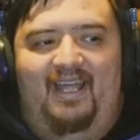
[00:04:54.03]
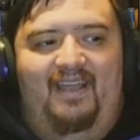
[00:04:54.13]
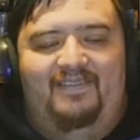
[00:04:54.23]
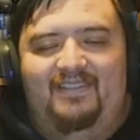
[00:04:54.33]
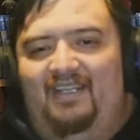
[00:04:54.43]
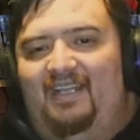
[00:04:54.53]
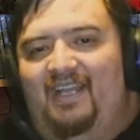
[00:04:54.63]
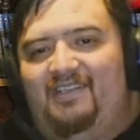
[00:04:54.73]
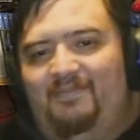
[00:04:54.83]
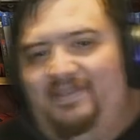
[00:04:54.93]
life to like
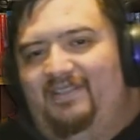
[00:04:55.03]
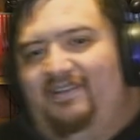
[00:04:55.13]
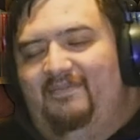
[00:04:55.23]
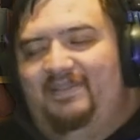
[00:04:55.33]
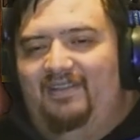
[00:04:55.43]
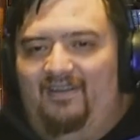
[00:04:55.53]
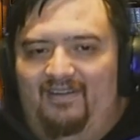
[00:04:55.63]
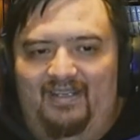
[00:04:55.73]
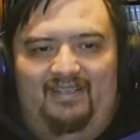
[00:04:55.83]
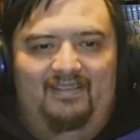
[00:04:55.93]
catch up to y'all. I'm
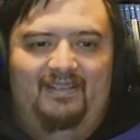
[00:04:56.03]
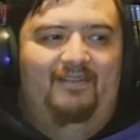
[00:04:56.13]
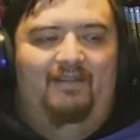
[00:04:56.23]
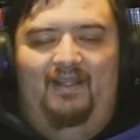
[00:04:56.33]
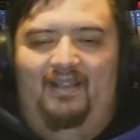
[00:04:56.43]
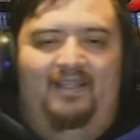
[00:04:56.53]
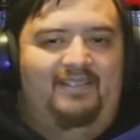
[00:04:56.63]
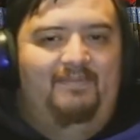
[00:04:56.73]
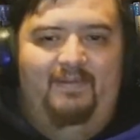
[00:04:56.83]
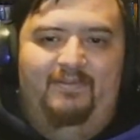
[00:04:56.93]
sorry. Right? Like
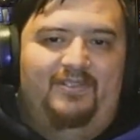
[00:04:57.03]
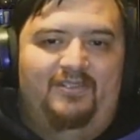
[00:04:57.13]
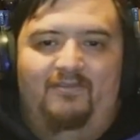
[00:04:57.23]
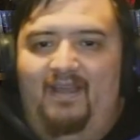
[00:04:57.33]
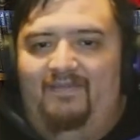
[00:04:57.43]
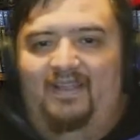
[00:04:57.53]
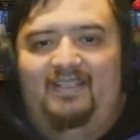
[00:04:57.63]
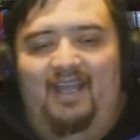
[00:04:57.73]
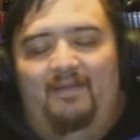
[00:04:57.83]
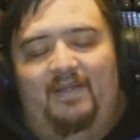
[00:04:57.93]
some people just don't have that
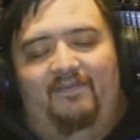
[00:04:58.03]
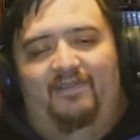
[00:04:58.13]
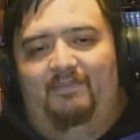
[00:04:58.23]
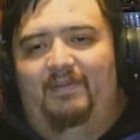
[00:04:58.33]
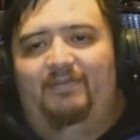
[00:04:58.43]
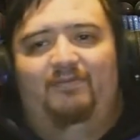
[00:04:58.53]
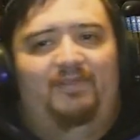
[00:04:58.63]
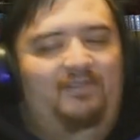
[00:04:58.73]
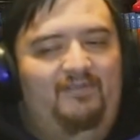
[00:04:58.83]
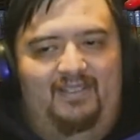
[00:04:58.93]
time. And for the people who
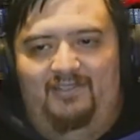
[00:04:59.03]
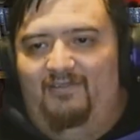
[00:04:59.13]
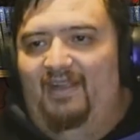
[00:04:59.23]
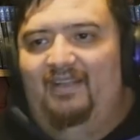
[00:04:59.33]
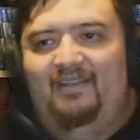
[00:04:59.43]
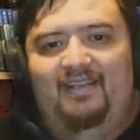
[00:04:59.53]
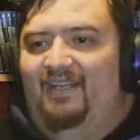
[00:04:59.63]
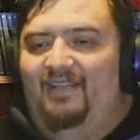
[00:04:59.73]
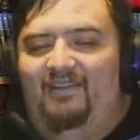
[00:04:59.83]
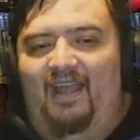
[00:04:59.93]
do, it's great
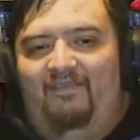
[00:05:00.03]
and they're